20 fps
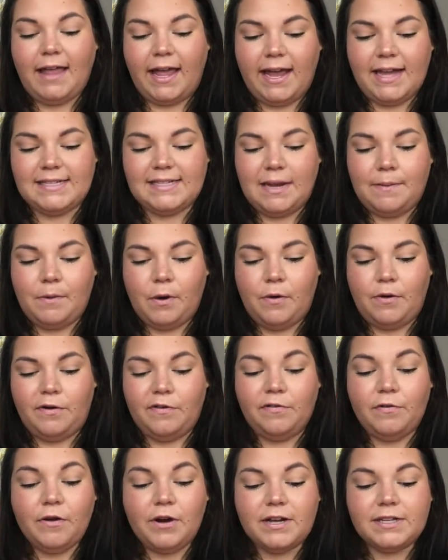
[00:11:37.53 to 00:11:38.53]
Like I said, I'm going
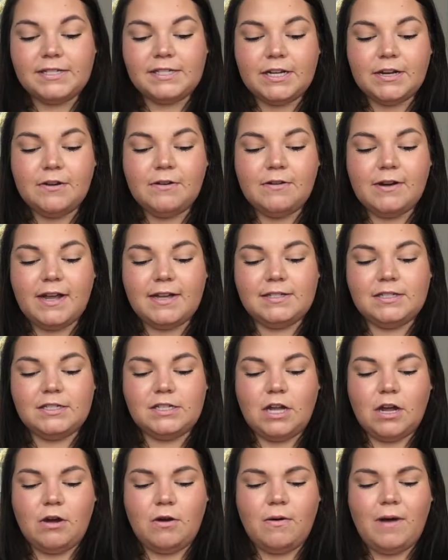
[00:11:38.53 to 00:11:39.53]
to Florida soon, and
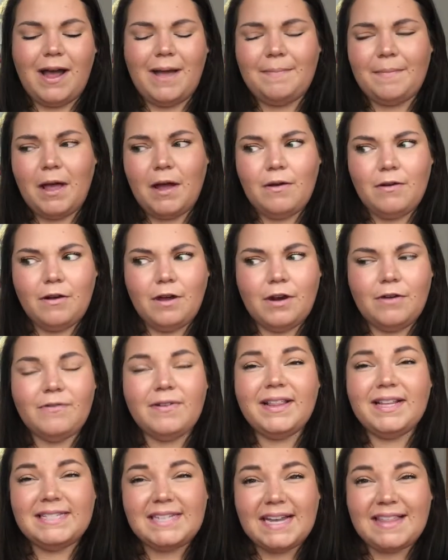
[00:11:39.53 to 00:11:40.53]
so I'm not gonna
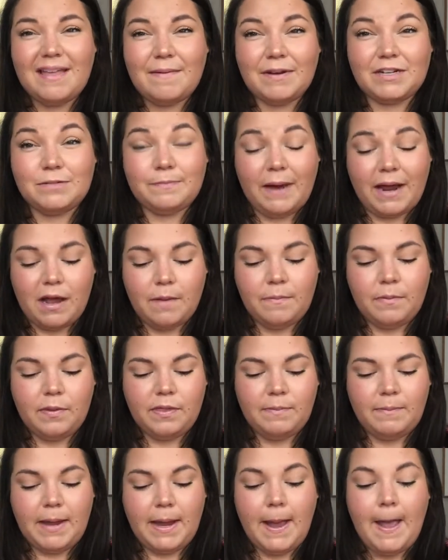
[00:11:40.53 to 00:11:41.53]
really take that much makeup
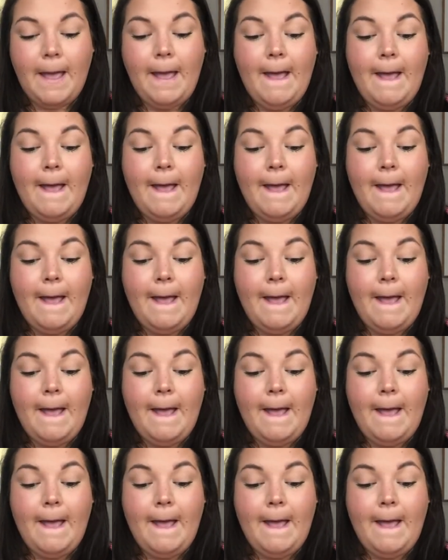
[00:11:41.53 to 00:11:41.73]
with me,